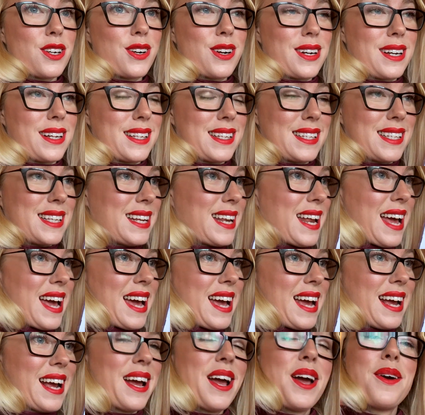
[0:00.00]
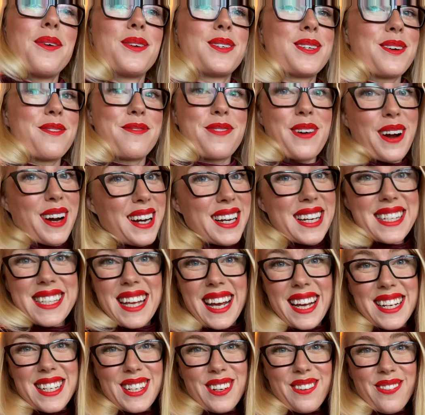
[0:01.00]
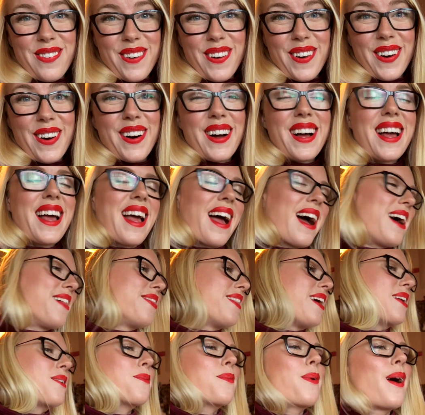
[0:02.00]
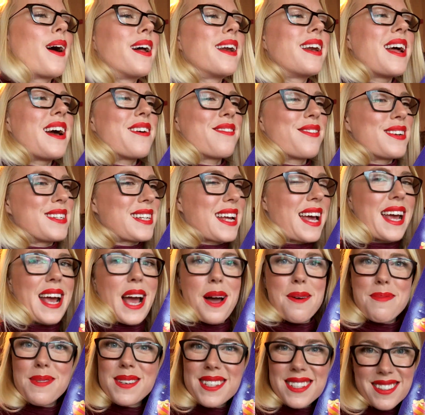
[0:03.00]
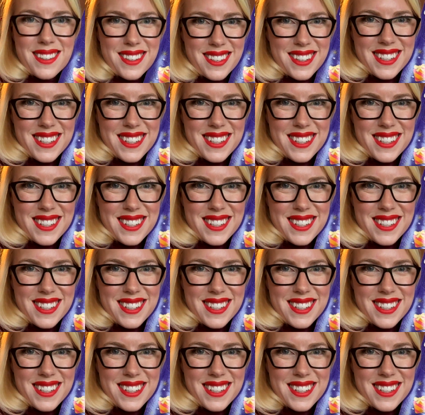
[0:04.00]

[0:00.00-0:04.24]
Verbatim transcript: chocolates today, which I'm very excited for, and then one every day up until